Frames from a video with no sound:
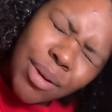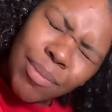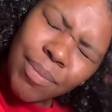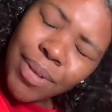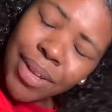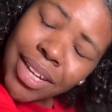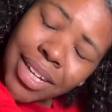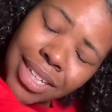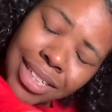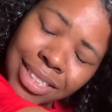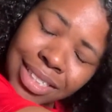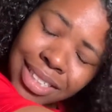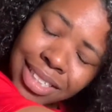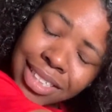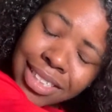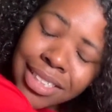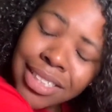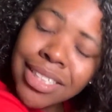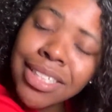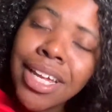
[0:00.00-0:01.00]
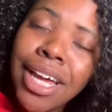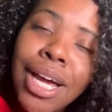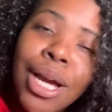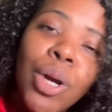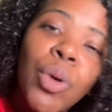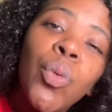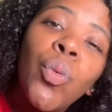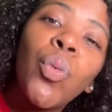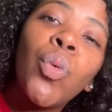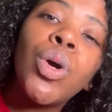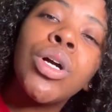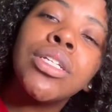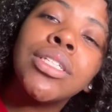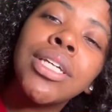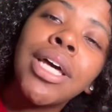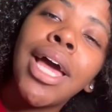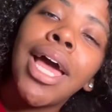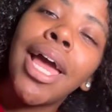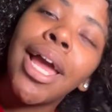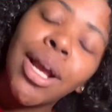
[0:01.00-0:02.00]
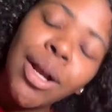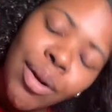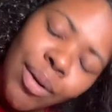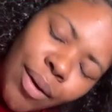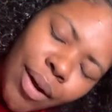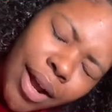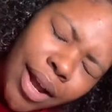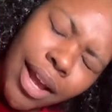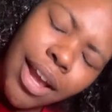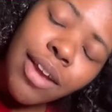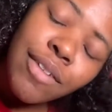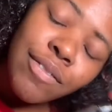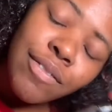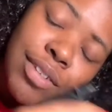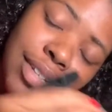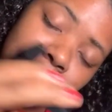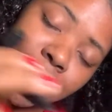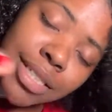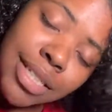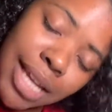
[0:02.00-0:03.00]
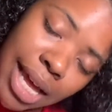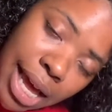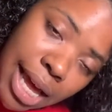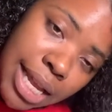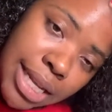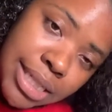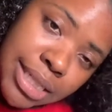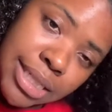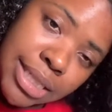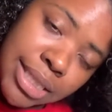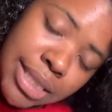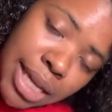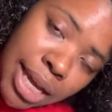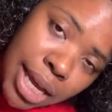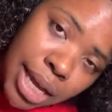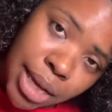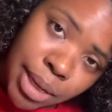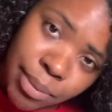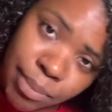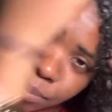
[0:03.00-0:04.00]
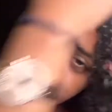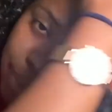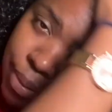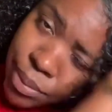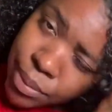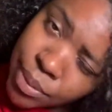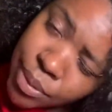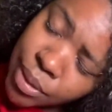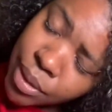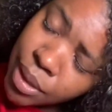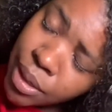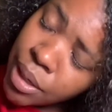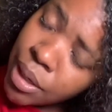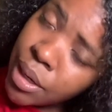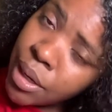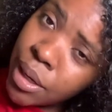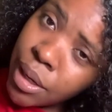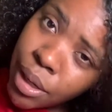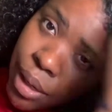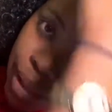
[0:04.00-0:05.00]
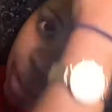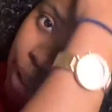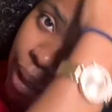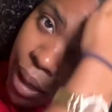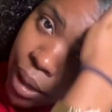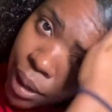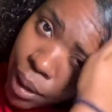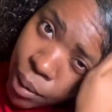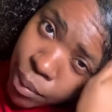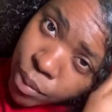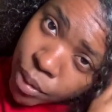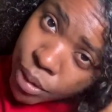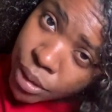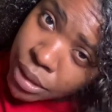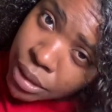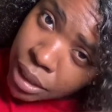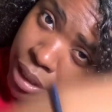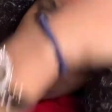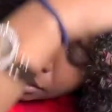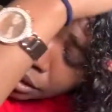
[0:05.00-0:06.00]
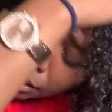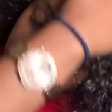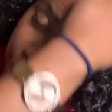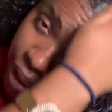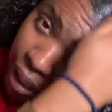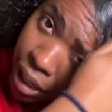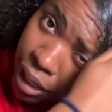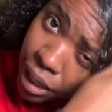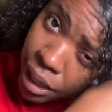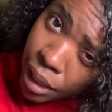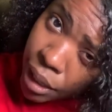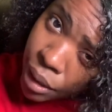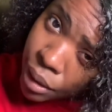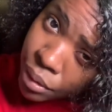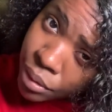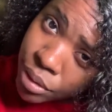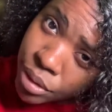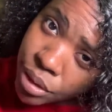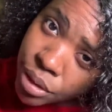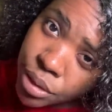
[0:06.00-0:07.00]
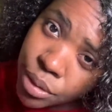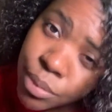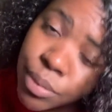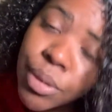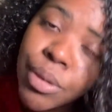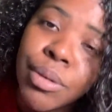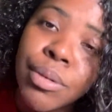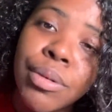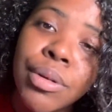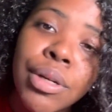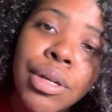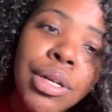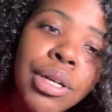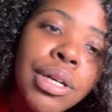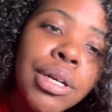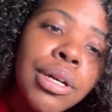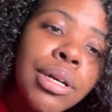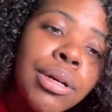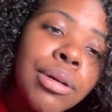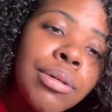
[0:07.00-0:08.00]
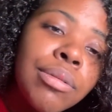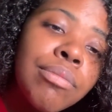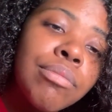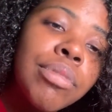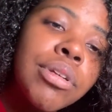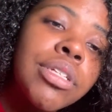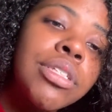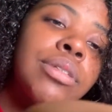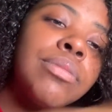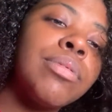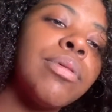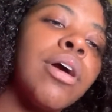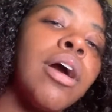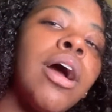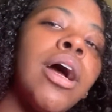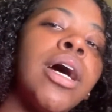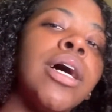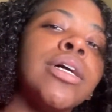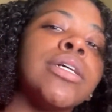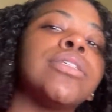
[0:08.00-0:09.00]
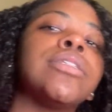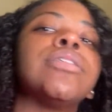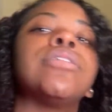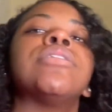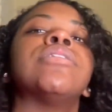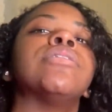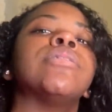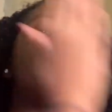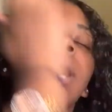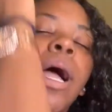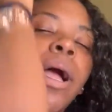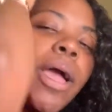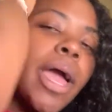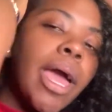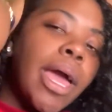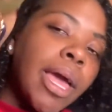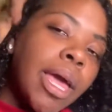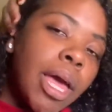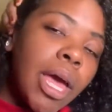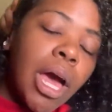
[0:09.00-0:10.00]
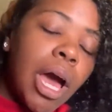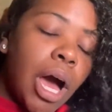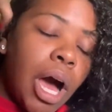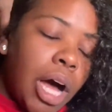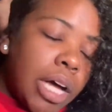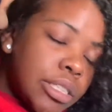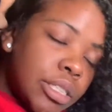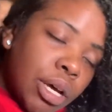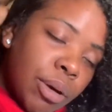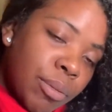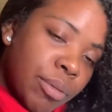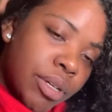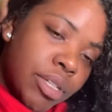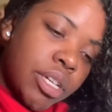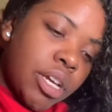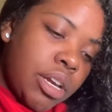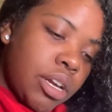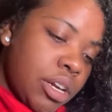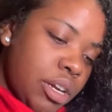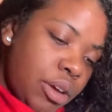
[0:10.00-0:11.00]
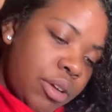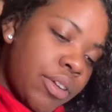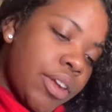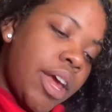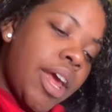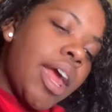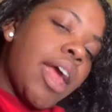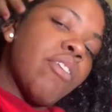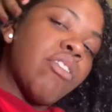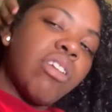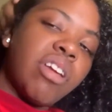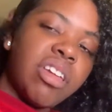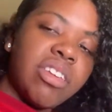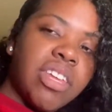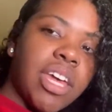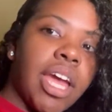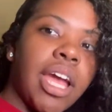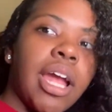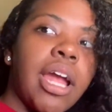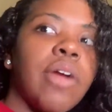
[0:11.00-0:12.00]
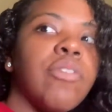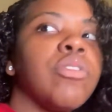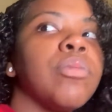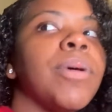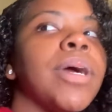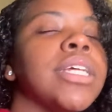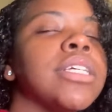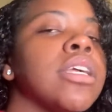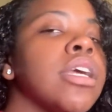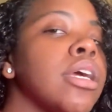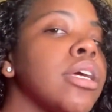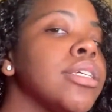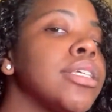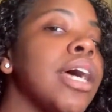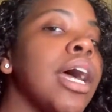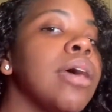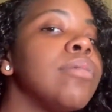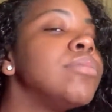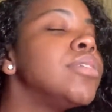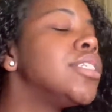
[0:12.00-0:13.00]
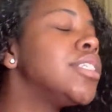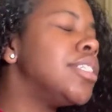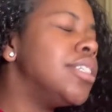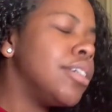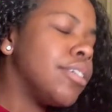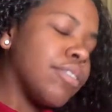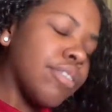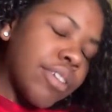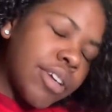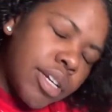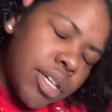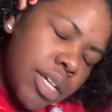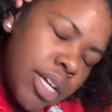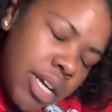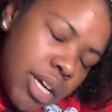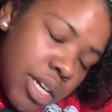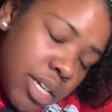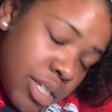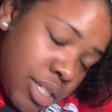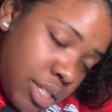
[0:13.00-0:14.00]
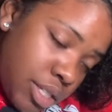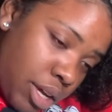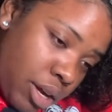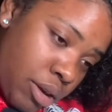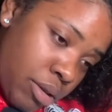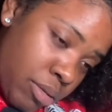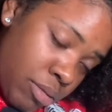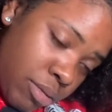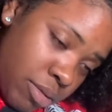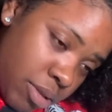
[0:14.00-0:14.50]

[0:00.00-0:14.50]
because it's not going to act right if it's not damp. Okay, I'm just telling you that now so you won't be surprised. Okay, also I want y'all to know that everybody's hair type is different. So